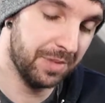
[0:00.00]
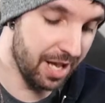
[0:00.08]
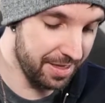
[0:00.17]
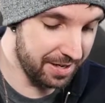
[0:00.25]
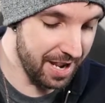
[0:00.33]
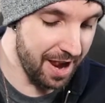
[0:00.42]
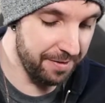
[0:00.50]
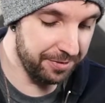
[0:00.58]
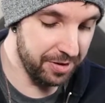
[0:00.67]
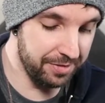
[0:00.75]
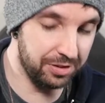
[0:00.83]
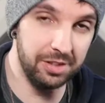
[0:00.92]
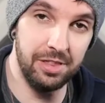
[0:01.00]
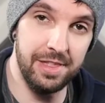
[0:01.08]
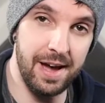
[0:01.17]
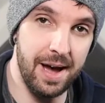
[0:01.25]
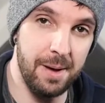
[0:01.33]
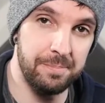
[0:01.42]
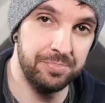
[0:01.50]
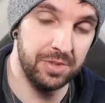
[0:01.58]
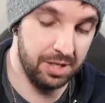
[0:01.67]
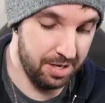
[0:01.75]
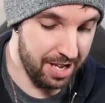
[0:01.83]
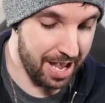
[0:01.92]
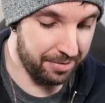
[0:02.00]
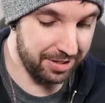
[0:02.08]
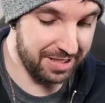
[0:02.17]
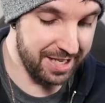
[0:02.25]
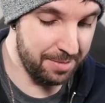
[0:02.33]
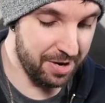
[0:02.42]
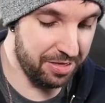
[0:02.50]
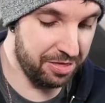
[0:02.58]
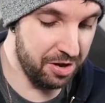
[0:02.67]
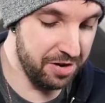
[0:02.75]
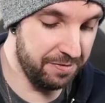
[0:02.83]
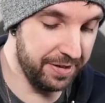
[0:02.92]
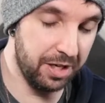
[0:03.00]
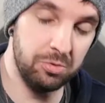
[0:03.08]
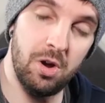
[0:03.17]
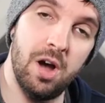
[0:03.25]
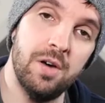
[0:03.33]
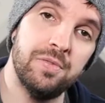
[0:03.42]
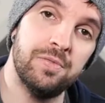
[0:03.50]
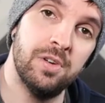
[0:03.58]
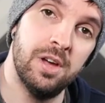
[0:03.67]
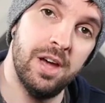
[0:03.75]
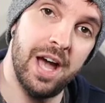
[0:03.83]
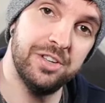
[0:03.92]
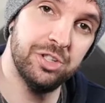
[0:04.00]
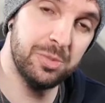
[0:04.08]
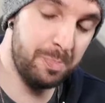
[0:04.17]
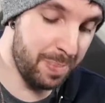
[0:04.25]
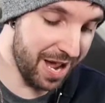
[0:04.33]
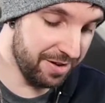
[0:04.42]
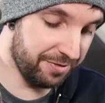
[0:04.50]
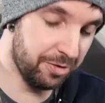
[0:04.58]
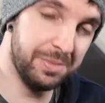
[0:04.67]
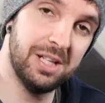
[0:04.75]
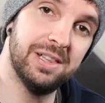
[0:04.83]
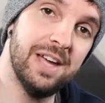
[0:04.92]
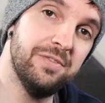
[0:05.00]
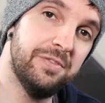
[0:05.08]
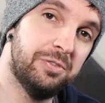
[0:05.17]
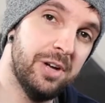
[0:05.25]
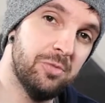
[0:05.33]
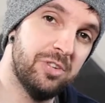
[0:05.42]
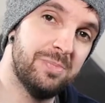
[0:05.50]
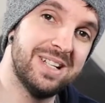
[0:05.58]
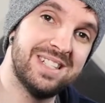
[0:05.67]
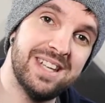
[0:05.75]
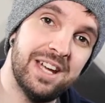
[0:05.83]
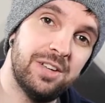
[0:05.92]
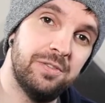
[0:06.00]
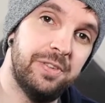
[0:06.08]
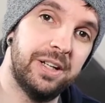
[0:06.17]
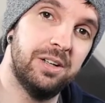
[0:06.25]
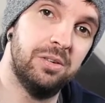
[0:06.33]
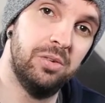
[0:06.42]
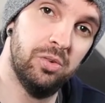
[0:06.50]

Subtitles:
And then after I've done that, I'm going to take my third finger off and just bend from the 11th fret with my second finger.